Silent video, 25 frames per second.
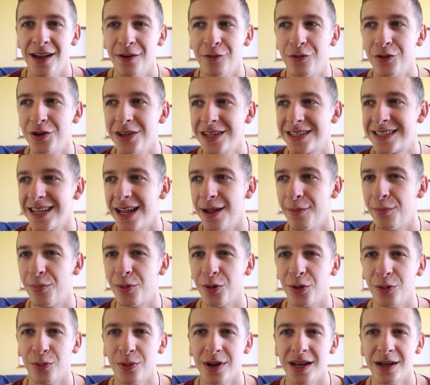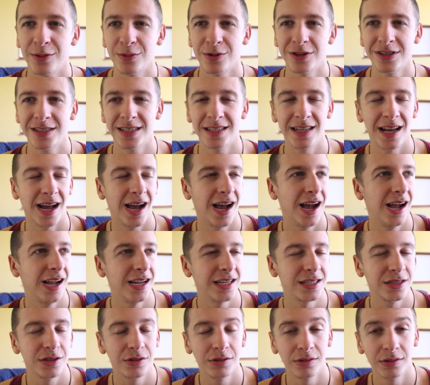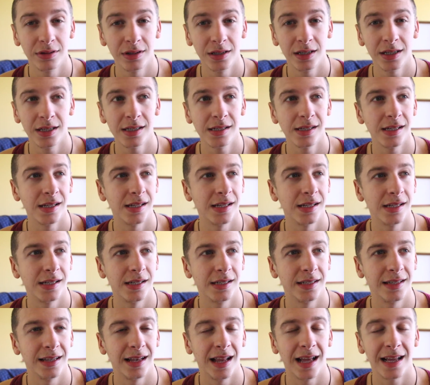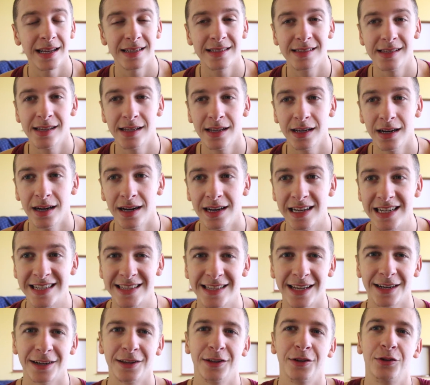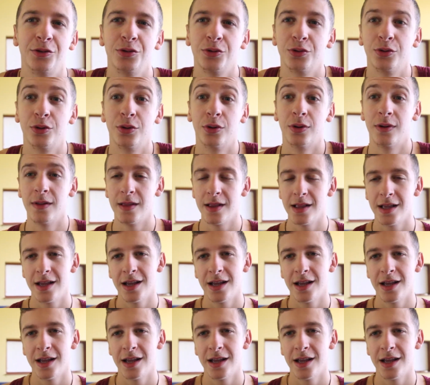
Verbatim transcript: For example, when I was in a high school, uh, the last year I started to